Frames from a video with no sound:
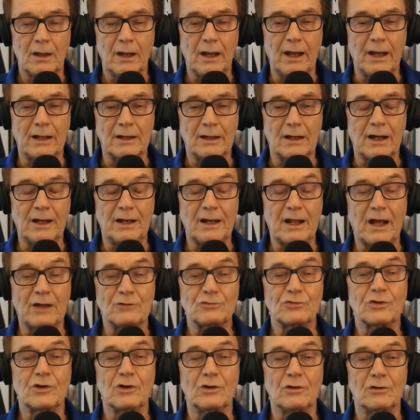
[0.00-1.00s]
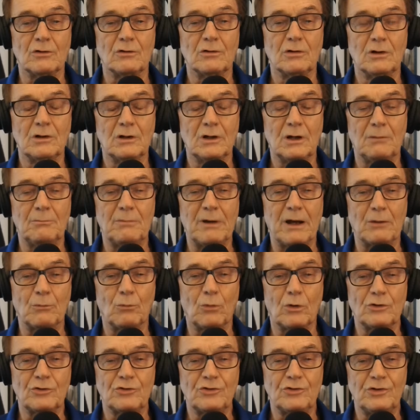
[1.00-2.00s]
and I'd asked her about
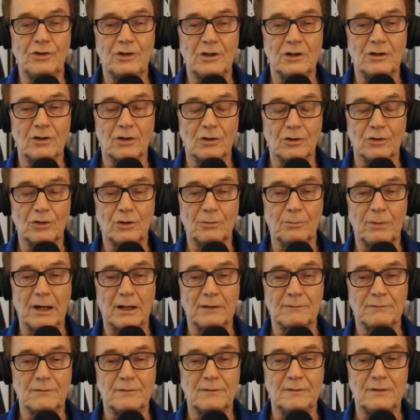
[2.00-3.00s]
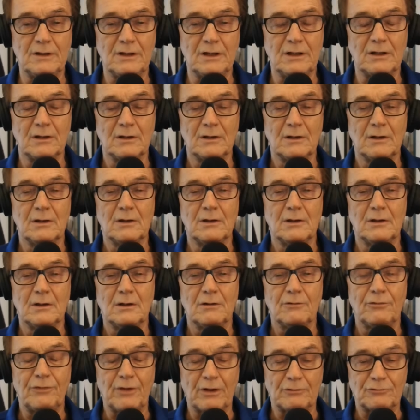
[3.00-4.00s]
what she had heard about the
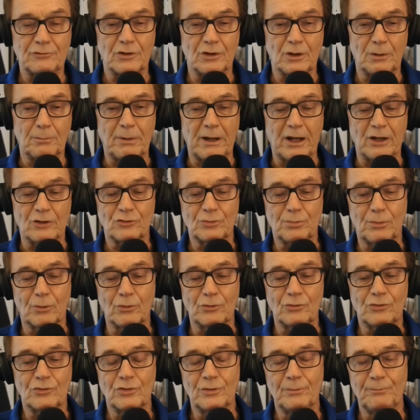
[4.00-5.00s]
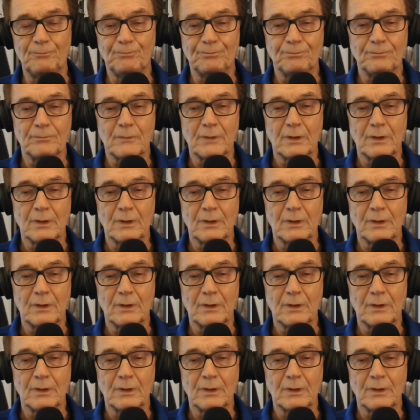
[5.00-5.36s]
theft of the passports.